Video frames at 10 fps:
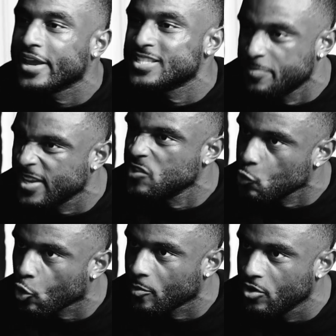It's been
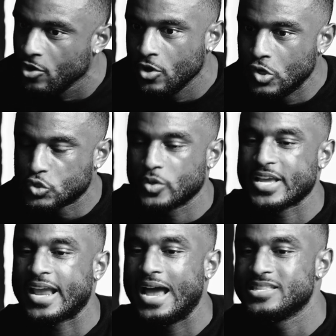normal. So as
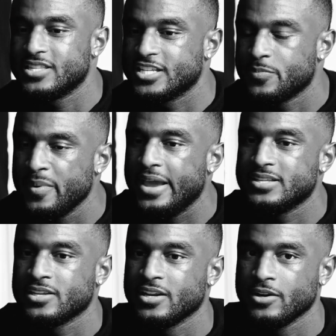I got into this
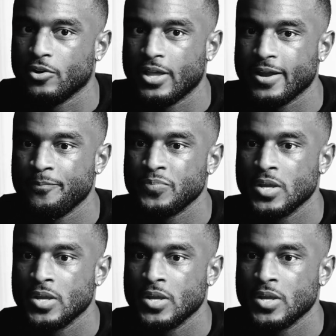space, and, you know, like,